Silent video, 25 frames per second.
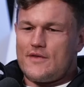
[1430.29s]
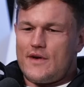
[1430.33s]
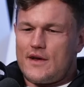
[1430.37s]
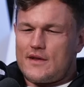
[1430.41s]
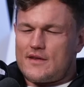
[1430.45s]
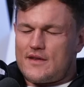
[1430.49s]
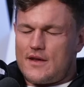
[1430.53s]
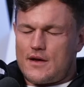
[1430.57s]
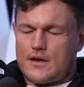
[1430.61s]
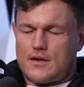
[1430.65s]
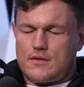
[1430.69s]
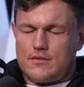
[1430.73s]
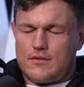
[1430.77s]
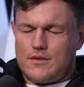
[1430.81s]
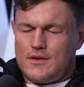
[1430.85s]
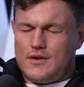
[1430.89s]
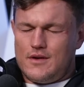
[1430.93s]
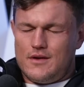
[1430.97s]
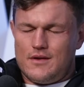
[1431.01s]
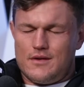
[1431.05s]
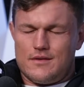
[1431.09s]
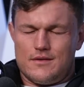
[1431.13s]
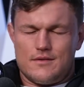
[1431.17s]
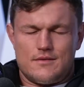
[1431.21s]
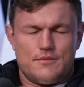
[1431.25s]
I was like, what do
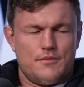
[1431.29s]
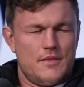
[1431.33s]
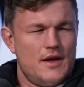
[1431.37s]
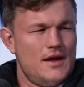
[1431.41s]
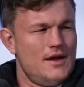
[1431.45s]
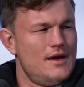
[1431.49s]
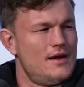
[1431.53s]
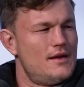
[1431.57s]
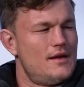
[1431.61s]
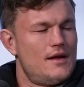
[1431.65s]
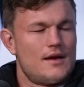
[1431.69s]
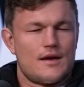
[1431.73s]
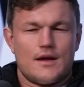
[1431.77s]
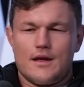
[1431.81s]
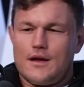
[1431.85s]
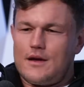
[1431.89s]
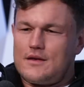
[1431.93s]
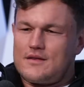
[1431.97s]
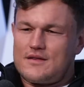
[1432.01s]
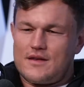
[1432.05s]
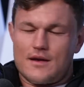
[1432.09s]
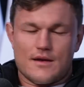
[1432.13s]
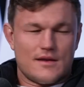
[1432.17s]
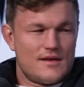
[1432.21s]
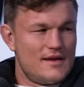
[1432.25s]
you mean? Like, I
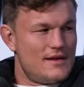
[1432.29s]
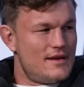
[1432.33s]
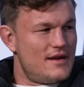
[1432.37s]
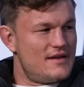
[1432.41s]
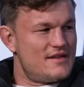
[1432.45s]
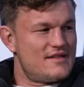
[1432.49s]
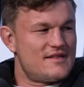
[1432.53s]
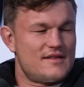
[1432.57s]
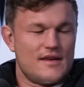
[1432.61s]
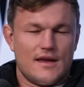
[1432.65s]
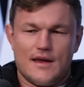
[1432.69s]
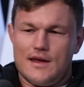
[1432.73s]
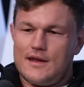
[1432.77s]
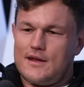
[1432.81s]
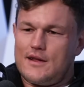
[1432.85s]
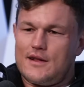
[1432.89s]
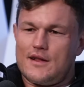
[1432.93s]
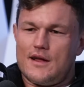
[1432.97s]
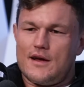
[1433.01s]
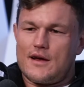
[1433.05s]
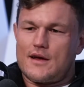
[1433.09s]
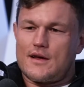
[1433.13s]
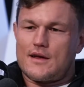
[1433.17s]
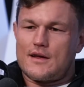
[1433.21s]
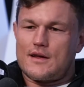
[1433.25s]
was like, didn't understand it.
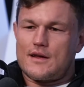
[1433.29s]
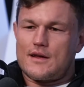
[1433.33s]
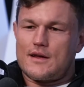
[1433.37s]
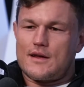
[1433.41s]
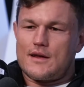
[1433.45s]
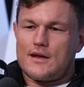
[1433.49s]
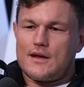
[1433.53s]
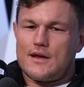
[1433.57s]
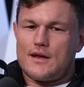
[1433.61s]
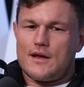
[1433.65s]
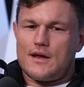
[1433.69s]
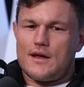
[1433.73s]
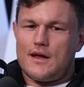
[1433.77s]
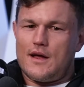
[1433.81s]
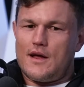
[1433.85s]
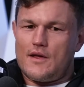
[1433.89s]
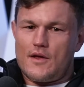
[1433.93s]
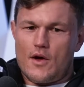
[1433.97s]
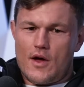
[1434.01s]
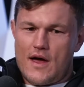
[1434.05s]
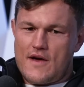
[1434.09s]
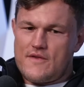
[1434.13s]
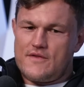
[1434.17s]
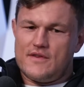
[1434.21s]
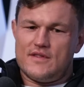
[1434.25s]
Like,
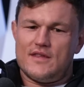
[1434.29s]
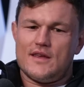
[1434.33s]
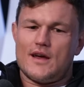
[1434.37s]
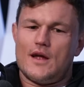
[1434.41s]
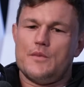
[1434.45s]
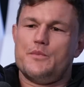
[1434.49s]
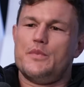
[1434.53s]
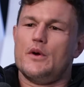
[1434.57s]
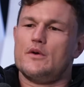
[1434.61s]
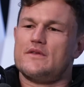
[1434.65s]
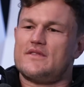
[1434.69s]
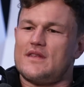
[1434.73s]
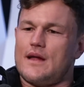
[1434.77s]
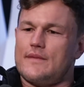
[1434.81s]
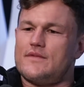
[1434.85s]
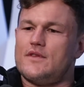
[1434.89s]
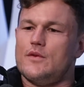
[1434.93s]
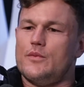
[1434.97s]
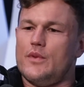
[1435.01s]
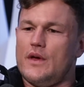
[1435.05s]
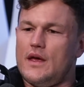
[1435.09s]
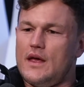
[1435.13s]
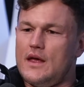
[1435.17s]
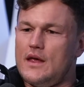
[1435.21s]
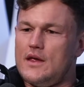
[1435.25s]
everything I built it up to
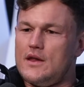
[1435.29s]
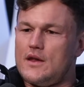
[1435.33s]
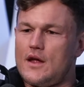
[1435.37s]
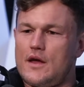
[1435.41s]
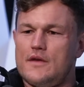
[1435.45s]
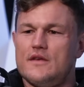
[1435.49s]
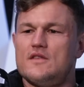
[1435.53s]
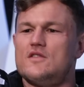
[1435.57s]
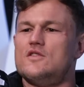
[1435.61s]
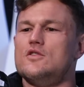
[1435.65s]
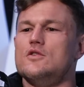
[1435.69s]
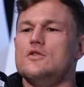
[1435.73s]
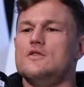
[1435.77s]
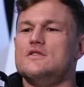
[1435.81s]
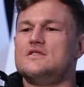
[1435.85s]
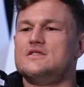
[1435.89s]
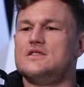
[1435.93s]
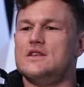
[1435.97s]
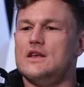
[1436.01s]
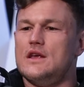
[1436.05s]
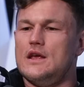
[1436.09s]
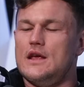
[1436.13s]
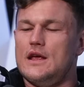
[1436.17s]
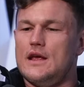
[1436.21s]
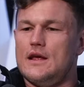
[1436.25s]
be, this huge
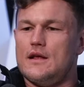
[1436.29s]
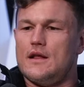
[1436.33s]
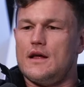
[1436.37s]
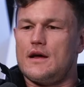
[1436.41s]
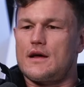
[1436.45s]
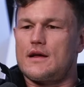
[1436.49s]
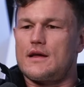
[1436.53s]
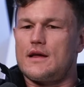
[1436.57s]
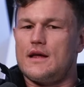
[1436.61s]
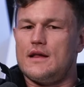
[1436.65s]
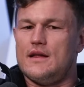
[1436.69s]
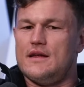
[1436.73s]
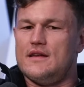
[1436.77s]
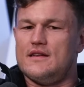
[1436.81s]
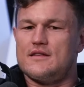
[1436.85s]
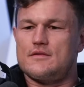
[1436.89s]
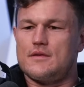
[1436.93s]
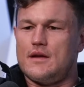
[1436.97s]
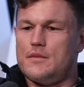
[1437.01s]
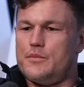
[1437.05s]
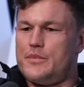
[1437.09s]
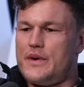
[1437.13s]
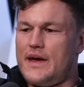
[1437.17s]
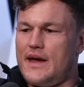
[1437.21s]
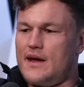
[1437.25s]
thing, like, and he just
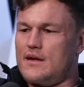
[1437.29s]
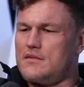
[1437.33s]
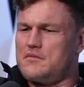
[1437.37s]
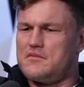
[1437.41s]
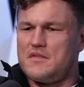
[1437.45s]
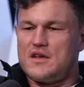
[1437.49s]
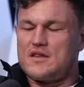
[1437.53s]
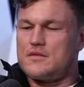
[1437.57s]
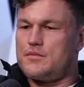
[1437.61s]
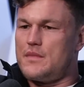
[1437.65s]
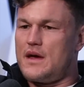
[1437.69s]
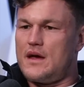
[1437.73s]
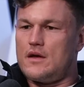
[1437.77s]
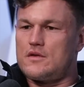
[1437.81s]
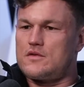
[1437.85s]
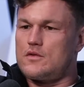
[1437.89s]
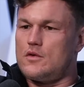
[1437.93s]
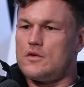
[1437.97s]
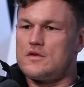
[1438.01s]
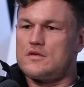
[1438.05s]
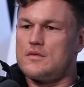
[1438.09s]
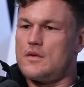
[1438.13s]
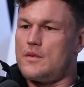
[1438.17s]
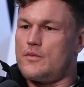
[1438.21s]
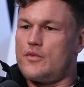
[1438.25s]
went bang. That's mate, that's
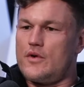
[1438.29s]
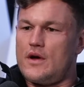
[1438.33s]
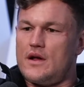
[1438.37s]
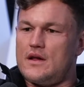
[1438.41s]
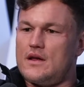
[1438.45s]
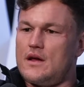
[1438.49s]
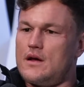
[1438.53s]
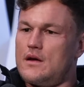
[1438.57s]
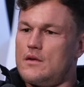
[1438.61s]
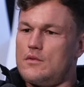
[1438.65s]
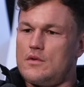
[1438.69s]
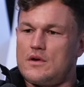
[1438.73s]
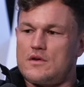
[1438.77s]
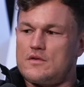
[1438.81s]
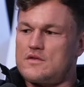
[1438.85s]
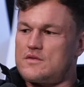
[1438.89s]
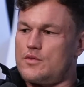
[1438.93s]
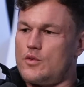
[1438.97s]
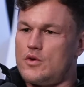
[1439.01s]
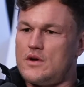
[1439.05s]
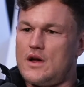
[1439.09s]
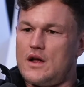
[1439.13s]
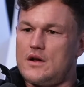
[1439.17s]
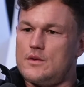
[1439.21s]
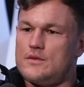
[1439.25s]
awesome. I'm proud of you. We'll
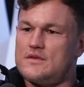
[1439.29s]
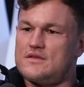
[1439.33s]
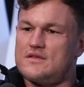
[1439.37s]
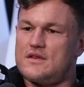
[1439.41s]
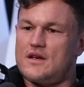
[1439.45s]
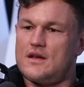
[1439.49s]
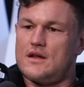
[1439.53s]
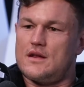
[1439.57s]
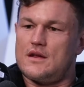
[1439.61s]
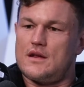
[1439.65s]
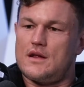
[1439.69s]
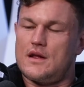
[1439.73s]
support you 100%.